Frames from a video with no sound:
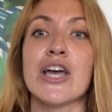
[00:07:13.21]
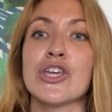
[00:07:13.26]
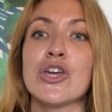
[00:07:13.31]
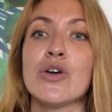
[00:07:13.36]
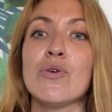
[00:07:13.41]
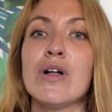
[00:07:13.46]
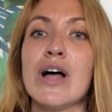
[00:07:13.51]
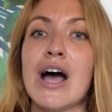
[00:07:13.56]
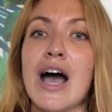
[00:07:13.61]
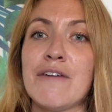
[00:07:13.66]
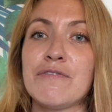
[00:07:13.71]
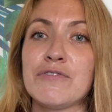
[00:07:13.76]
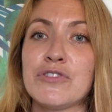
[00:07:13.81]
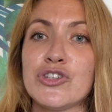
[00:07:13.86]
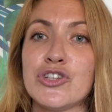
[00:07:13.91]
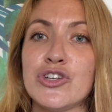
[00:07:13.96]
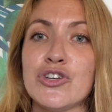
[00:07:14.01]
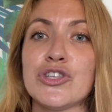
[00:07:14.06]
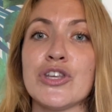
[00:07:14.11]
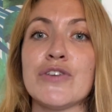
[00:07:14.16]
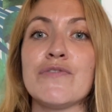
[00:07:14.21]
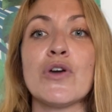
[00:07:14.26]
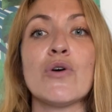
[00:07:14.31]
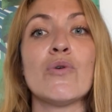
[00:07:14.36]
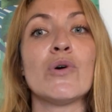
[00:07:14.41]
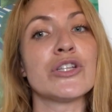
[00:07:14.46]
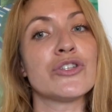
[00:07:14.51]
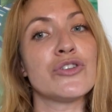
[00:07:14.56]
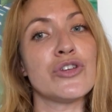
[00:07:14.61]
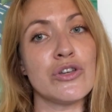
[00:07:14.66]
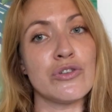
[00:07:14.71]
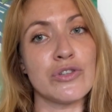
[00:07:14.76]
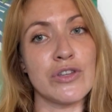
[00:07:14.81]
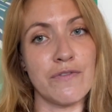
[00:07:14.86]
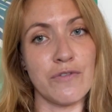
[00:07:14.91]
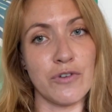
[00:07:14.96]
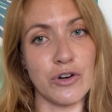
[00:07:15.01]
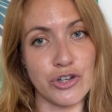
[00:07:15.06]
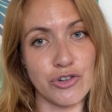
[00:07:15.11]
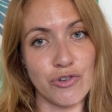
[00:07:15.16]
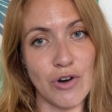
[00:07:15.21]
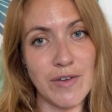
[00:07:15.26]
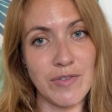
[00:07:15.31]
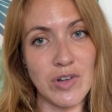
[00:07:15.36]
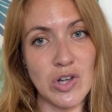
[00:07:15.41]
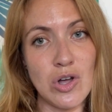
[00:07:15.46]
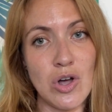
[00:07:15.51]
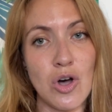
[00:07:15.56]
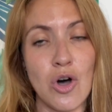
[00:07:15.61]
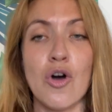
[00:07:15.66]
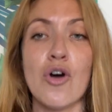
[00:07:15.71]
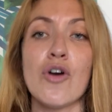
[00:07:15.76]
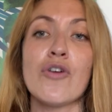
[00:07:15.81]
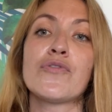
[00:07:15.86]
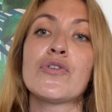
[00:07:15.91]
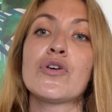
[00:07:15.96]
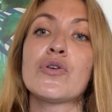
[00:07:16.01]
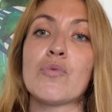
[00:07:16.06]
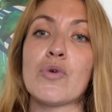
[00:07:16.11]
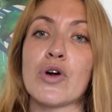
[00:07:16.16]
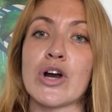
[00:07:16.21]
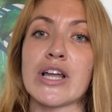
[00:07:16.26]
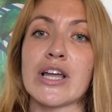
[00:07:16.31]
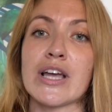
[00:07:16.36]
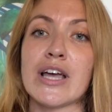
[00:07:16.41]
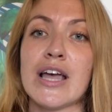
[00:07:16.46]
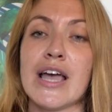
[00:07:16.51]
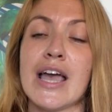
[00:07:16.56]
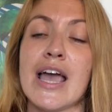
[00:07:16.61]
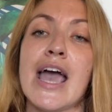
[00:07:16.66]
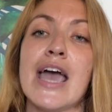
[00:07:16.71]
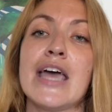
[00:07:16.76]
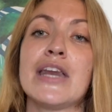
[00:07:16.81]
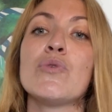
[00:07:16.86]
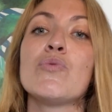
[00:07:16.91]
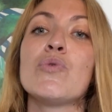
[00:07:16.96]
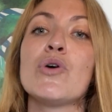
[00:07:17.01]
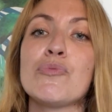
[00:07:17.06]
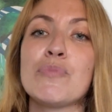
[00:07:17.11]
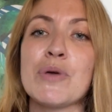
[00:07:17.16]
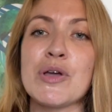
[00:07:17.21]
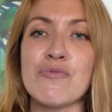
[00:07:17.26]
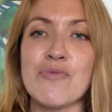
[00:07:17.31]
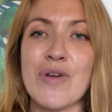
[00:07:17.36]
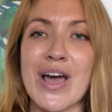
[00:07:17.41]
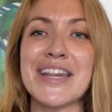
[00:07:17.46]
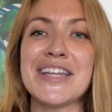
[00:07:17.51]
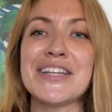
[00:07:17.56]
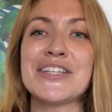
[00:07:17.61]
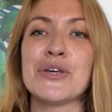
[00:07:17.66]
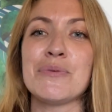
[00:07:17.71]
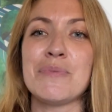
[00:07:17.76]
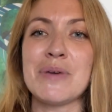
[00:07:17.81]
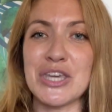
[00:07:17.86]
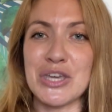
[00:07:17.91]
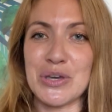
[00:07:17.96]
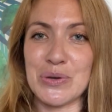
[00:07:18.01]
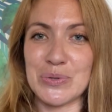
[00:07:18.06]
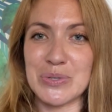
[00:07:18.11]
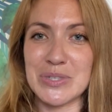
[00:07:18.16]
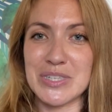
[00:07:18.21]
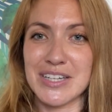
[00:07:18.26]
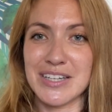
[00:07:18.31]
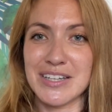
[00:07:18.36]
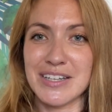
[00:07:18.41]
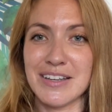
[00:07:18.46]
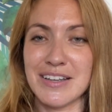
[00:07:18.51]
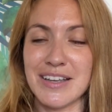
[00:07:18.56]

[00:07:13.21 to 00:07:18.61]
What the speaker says: you will have to choose if you want to use it for travel or for work, and it will be ready to be used.